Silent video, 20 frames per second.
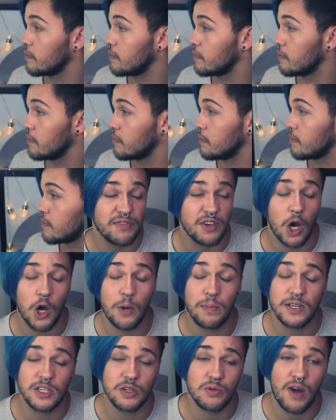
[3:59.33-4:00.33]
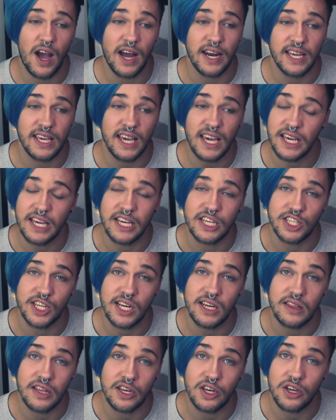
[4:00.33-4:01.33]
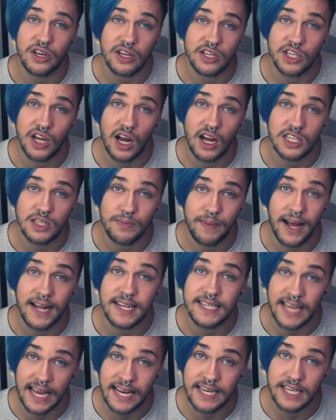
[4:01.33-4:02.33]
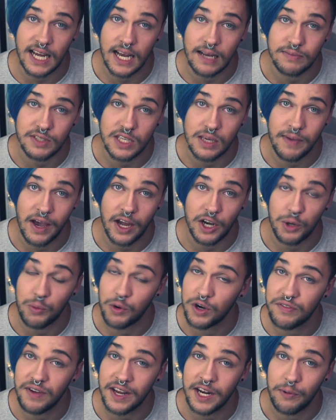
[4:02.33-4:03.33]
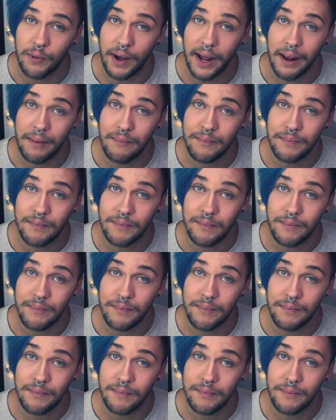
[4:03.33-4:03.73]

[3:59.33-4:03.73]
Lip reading: Plus, if you're open to writing kinky shit, then you can charge about 10 times the amount you would have anyway.